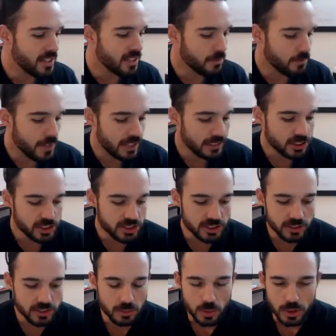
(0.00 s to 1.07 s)
if that's
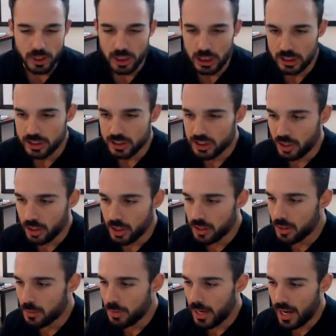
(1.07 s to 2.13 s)
what you're
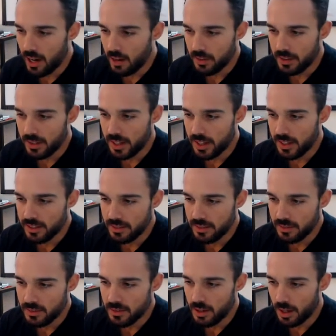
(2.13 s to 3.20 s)
concerned about, then,